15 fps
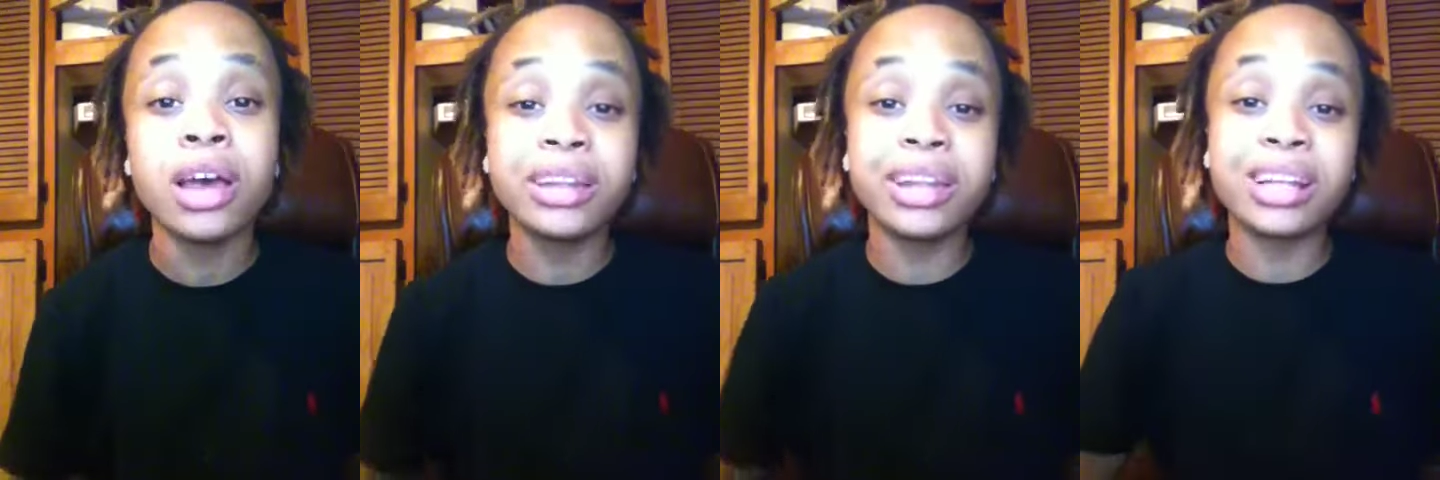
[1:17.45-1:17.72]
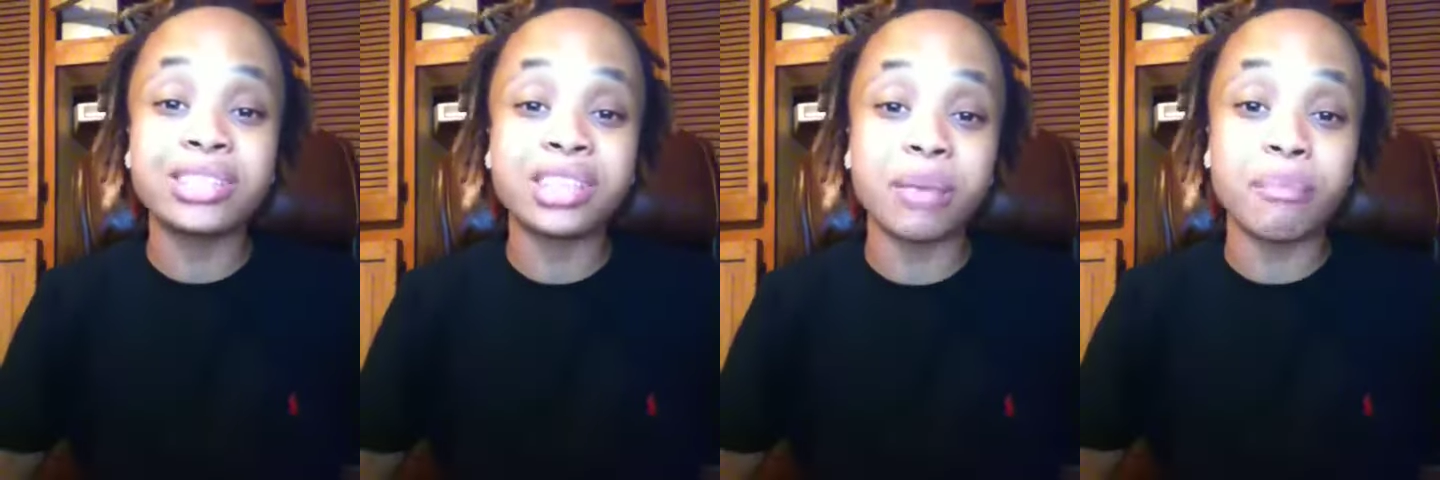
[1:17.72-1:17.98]

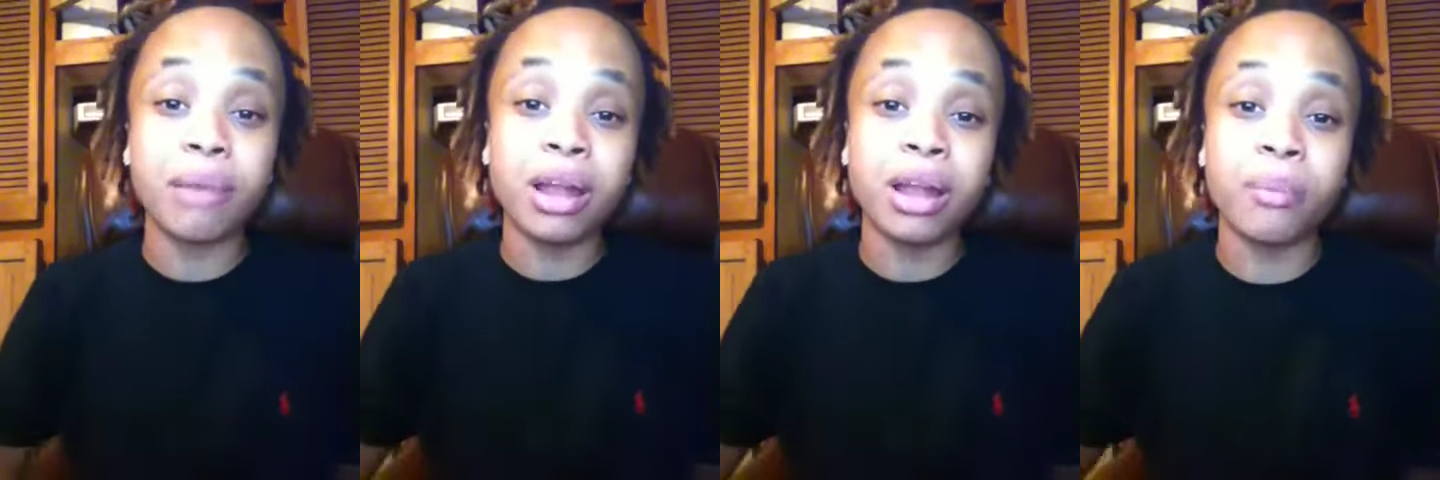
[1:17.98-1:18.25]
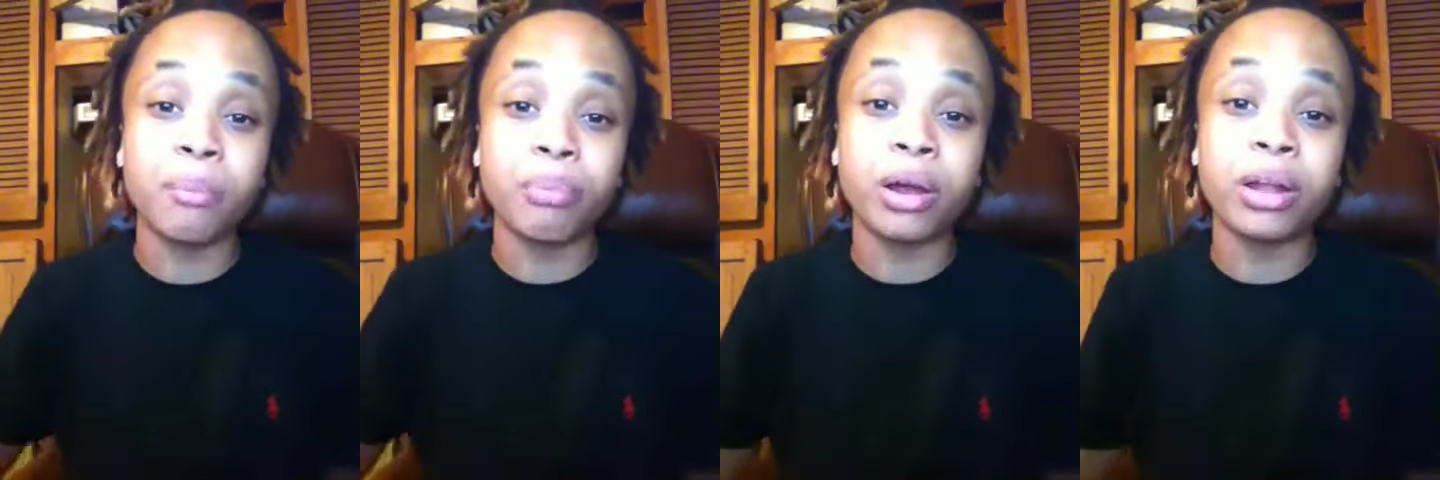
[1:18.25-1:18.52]
They took my
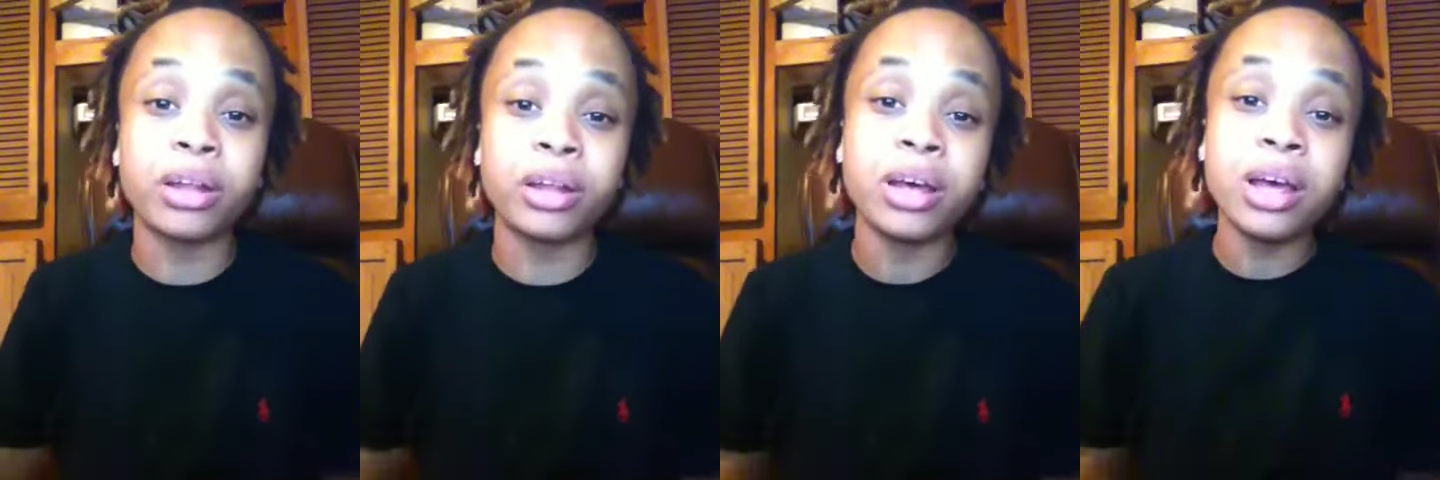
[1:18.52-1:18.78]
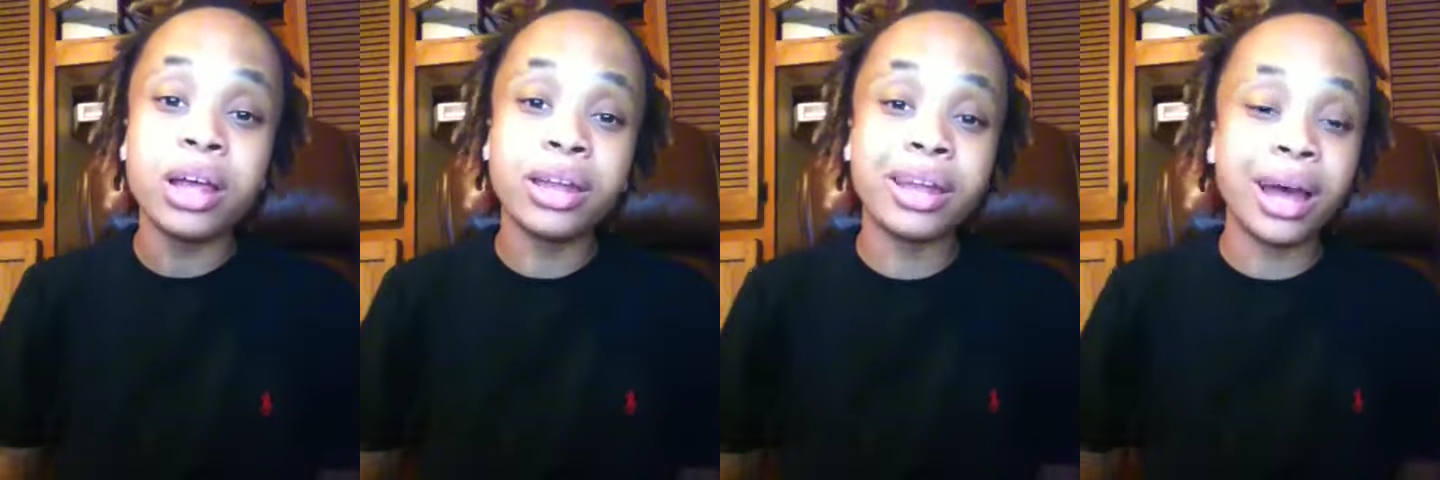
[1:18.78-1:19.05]
little brother.
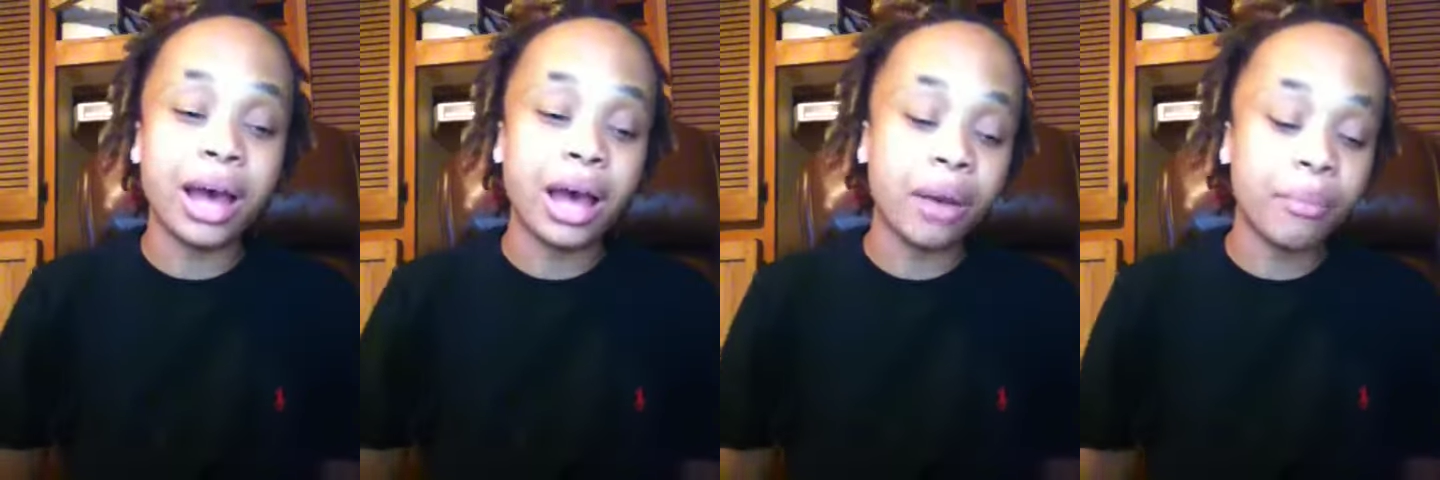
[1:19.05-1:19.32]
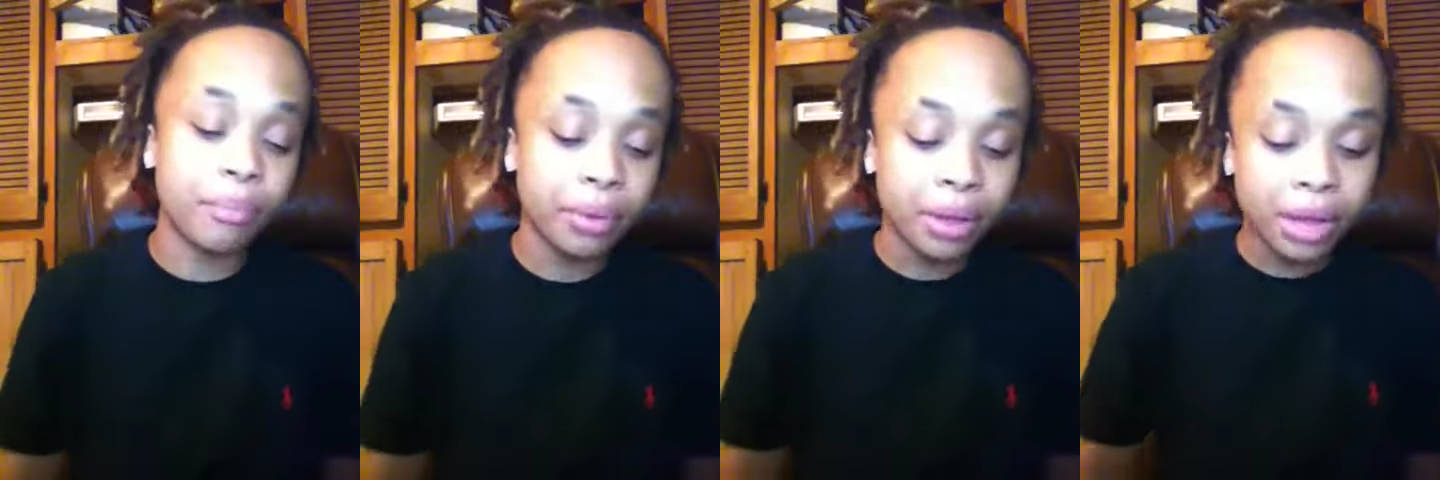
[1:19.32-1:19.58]
Now I'm,